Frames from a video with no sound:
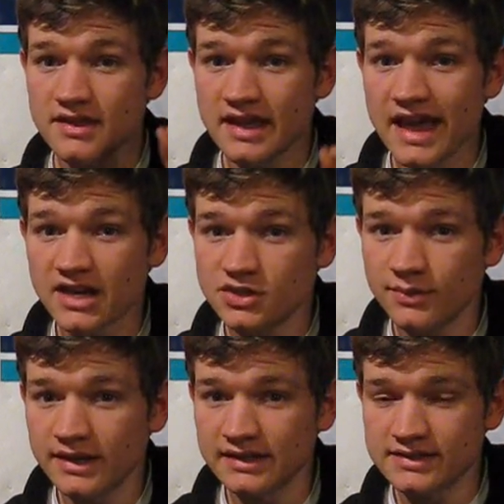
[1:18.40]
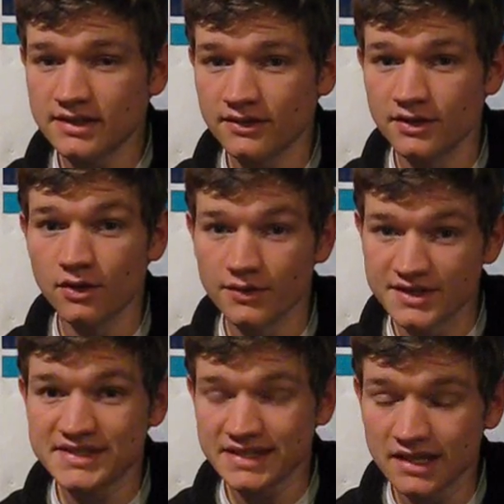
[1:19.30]
the actuating cylinder or
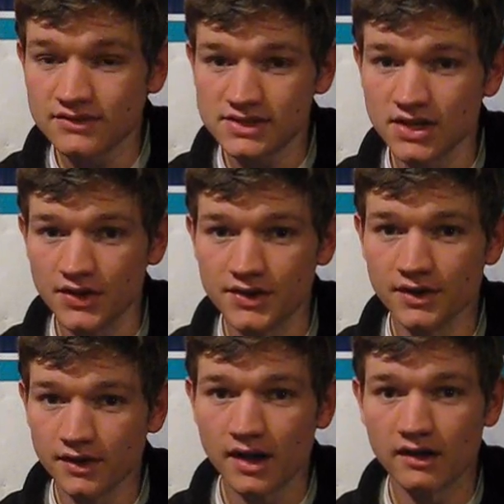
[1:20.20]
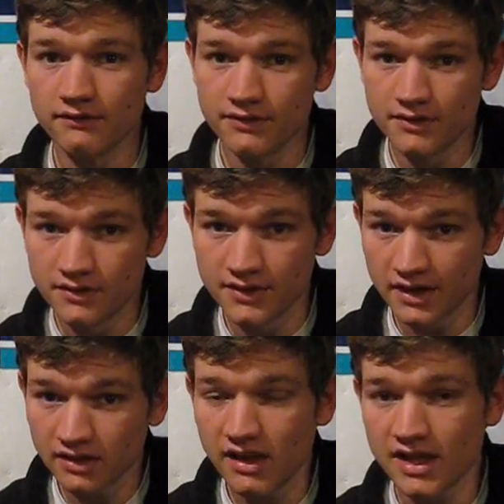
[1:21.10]
the slave cylinder of
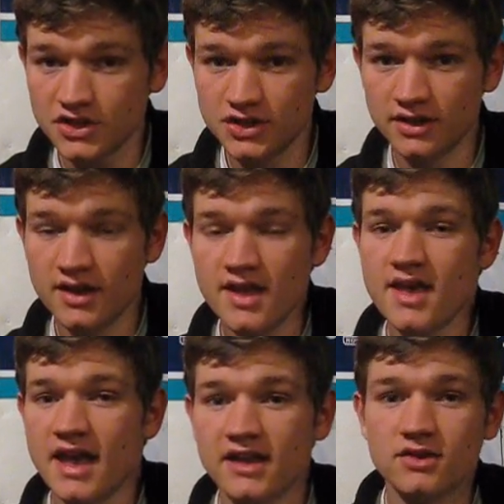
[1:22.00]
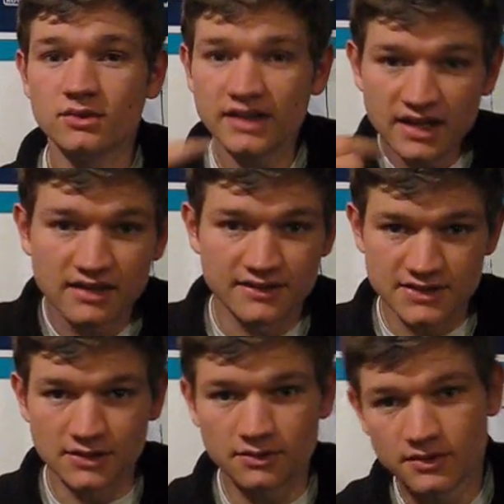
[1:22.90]
the clutch, and you link the
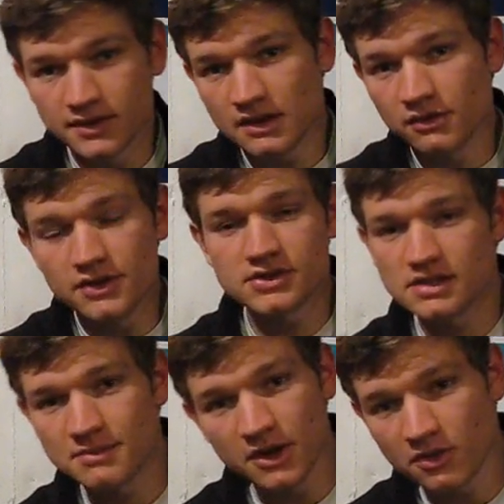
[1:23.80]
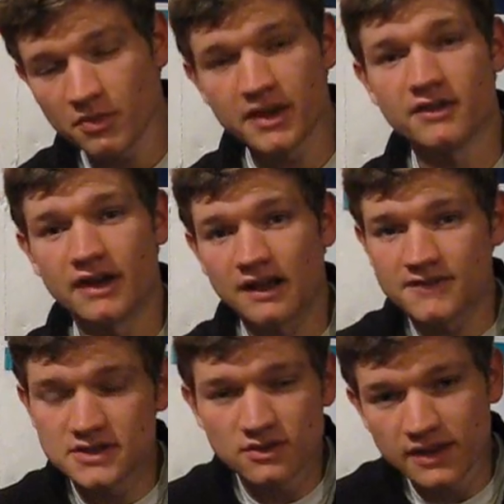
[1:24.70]
two. You loosen both bleeder
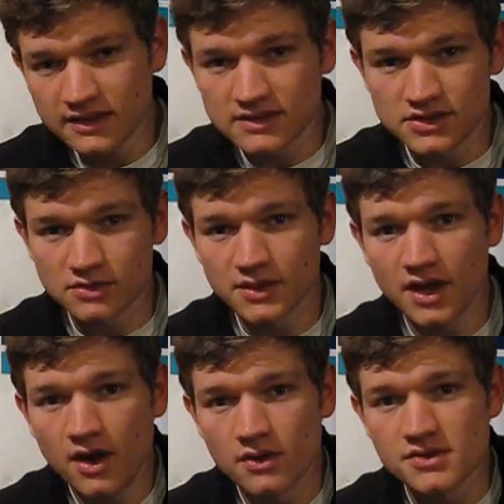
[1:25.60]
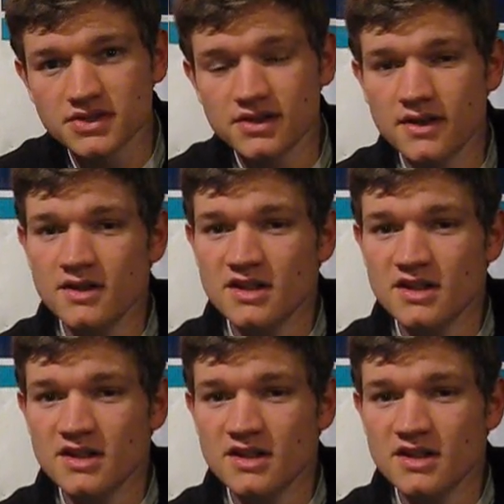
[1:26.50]
valves and you link the two with a hose.